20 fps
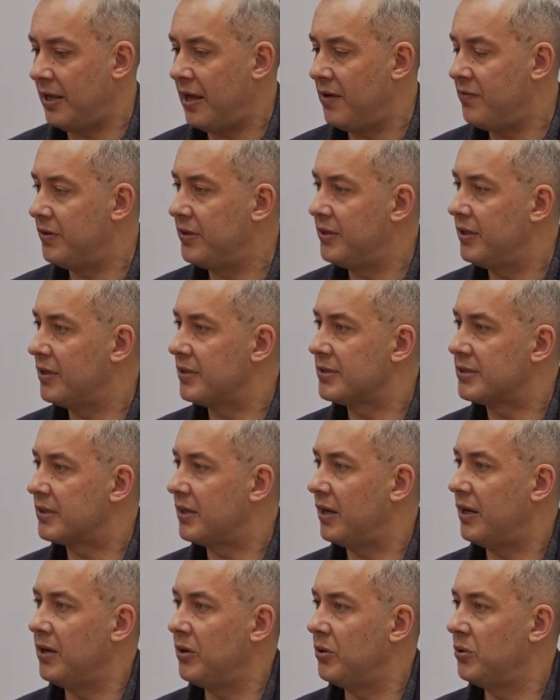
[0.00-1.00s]
evidence
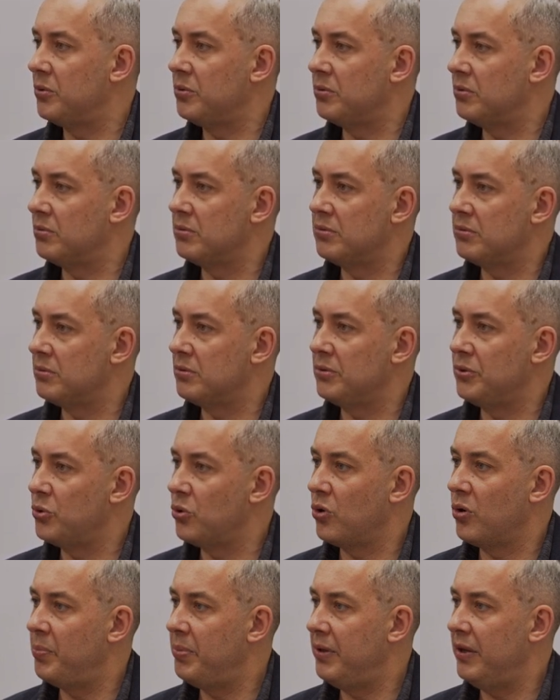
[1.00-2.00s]
how
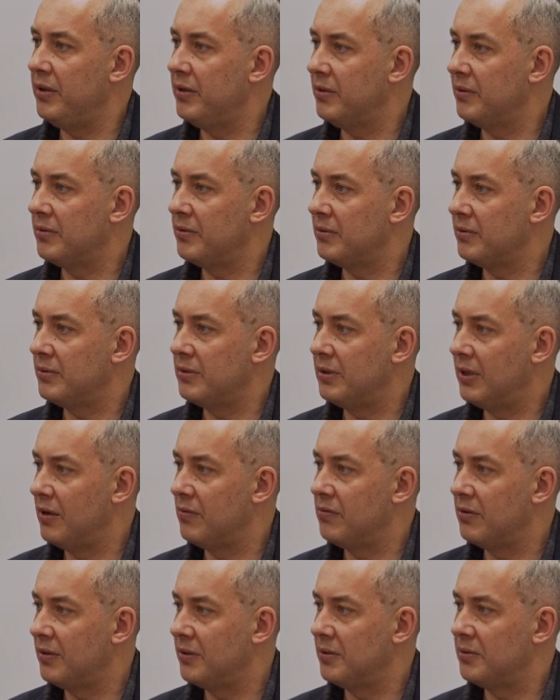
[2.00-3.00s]
European
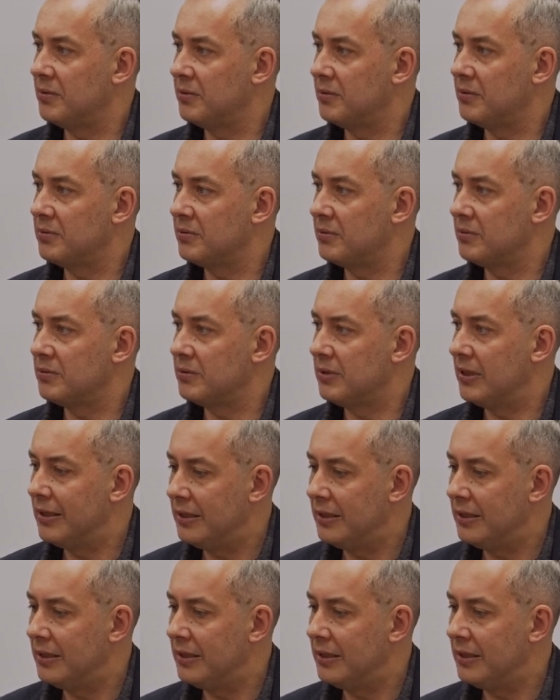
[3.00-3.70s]
level